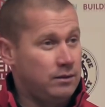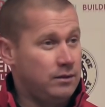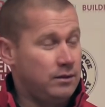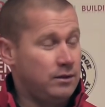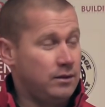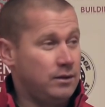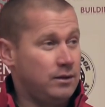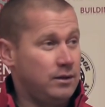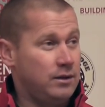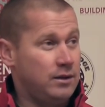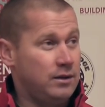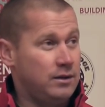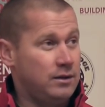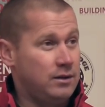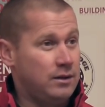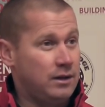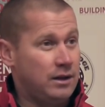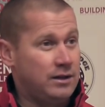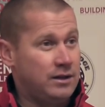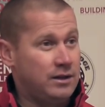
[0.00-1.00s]
You know,
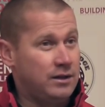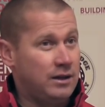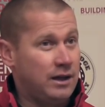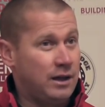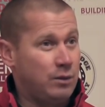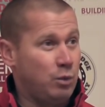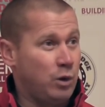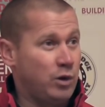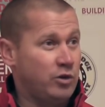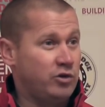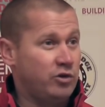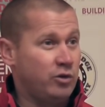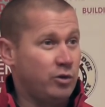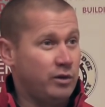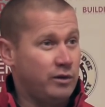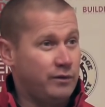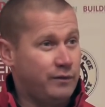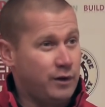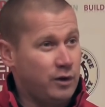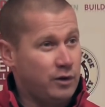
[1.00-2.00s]
they had one
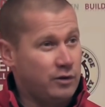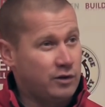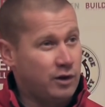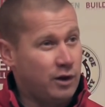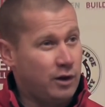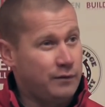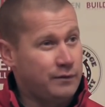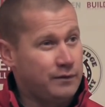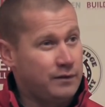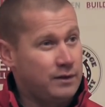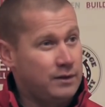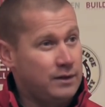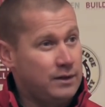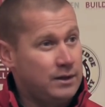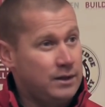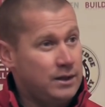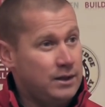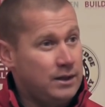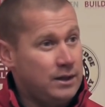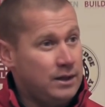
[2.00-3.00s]
shot in the first half,
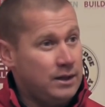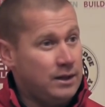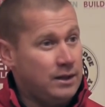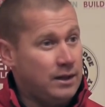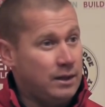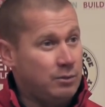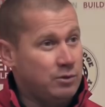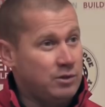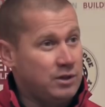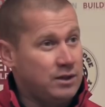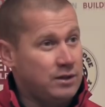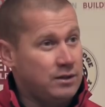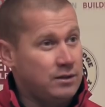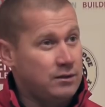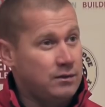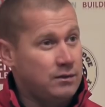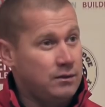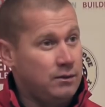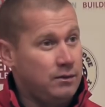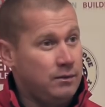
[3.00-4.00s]
and that was it.
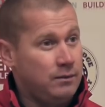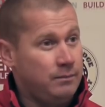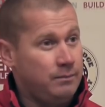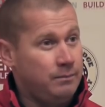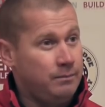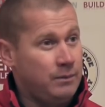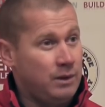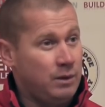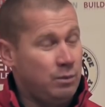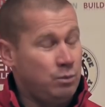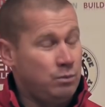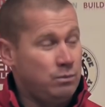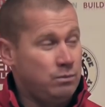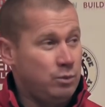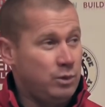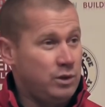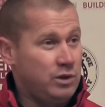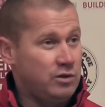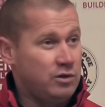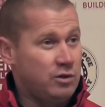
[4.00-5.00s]

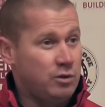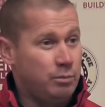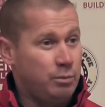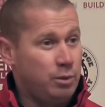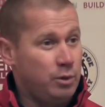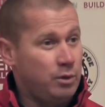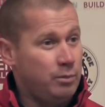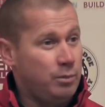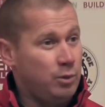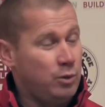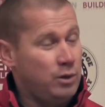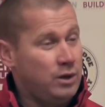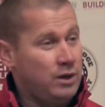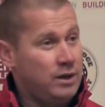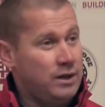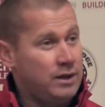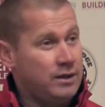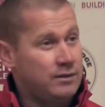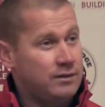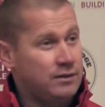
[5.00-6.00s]
And we just couldn't put the ball in
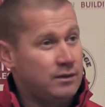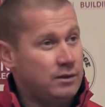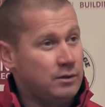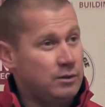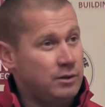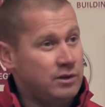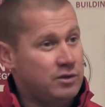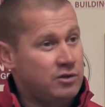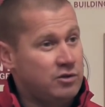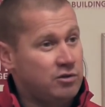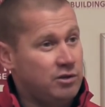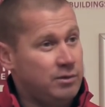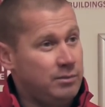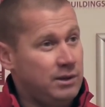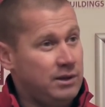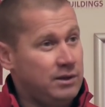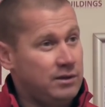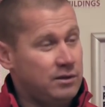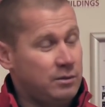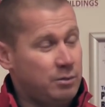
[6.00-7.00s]
the net, so
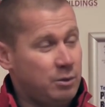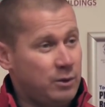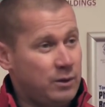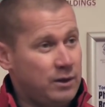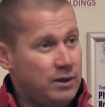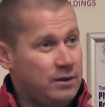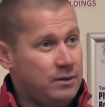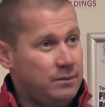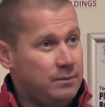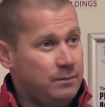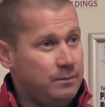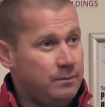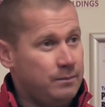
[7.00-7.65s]
extremely disappointed.